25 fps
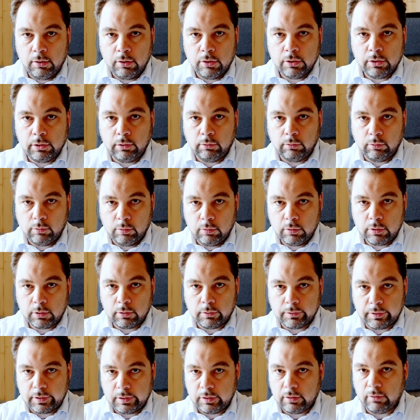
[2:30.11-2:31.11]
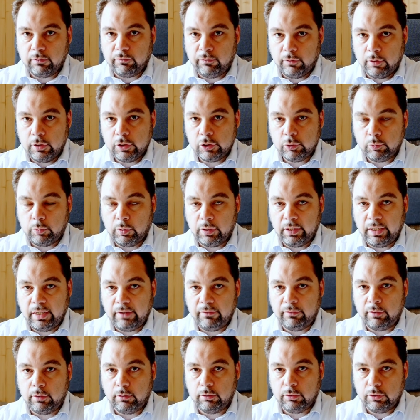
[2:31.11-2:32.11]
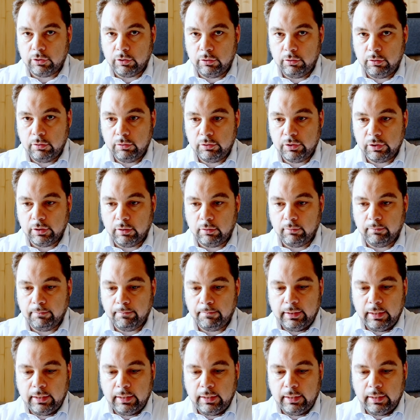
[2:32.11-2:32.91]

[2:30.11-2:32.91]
so Ntouskos is the first one ever to do so.